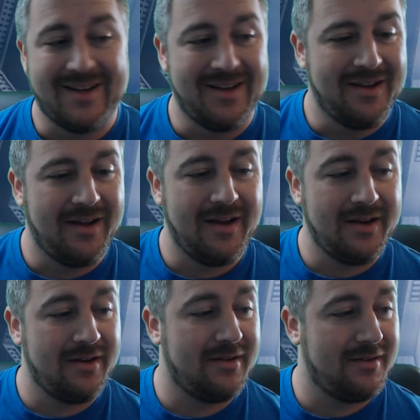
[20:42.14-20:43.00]

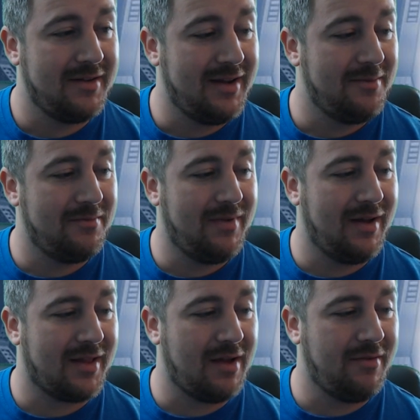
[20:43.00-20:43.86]
And yeah,
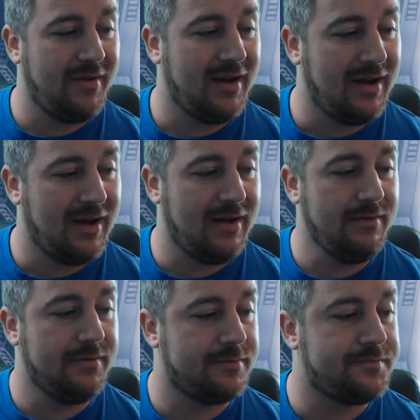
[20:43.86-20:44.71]
that's everything I
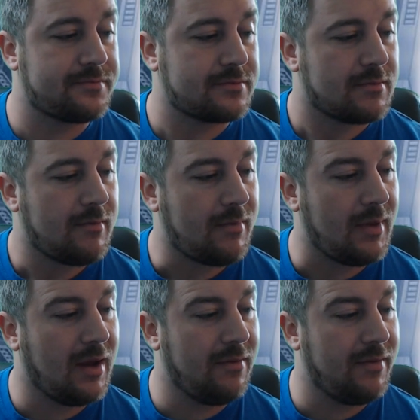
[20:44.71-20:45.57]
have.
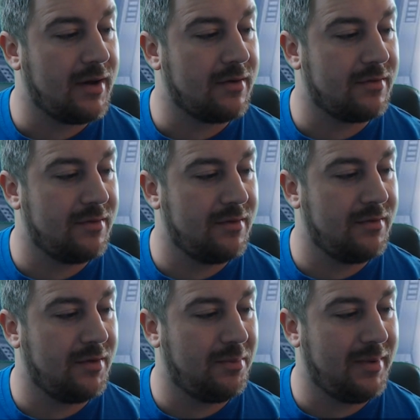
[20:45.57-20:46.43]
I think
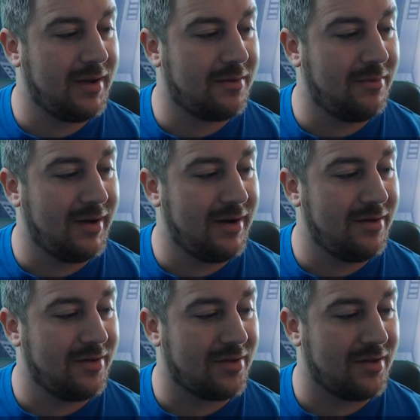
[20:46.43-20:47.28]
the big
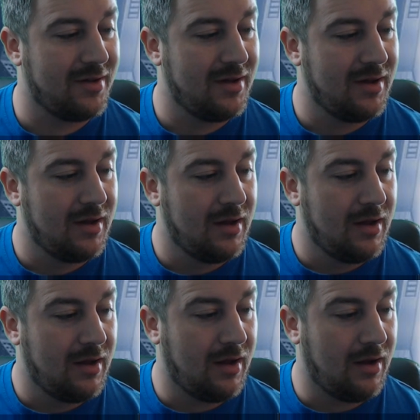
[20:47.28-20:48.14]
winners
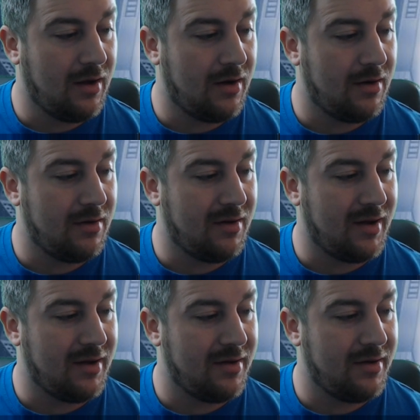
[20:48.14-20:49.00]

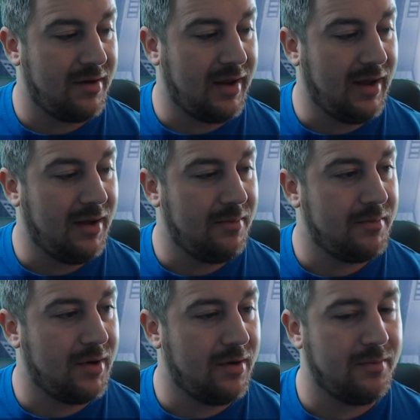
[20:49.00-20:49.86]
are Niam
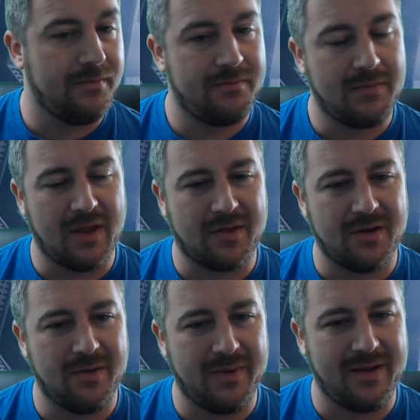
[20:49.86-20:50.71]
Num is going
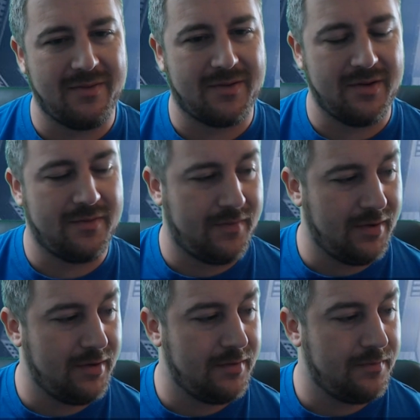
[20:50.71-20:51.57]
to be good
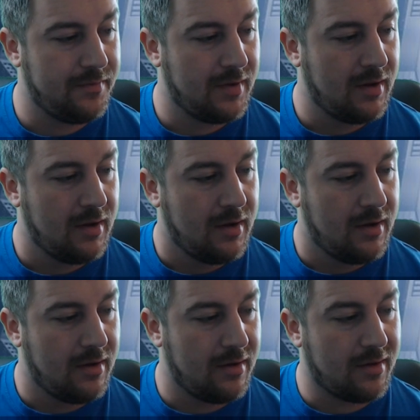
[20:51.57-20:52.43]
fun.
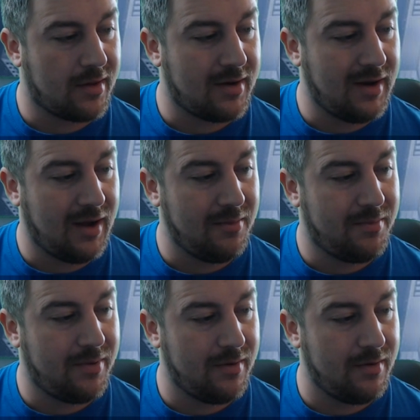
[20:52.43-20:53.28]

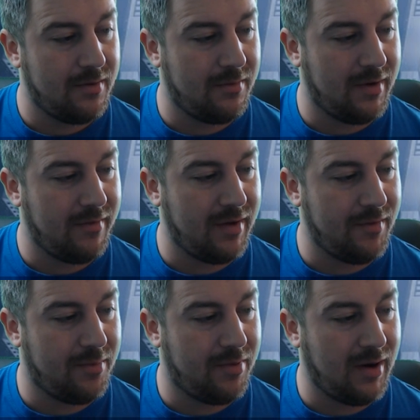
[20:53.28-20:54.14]
Snap with
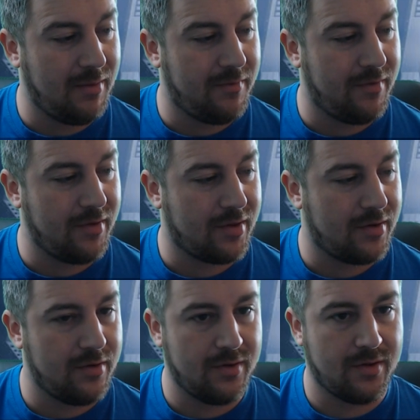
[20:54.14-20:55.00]
either prime
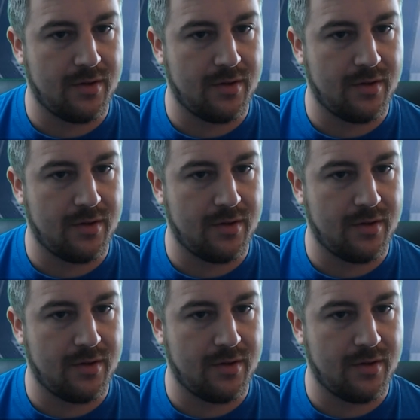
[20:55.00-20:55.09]
thrusters.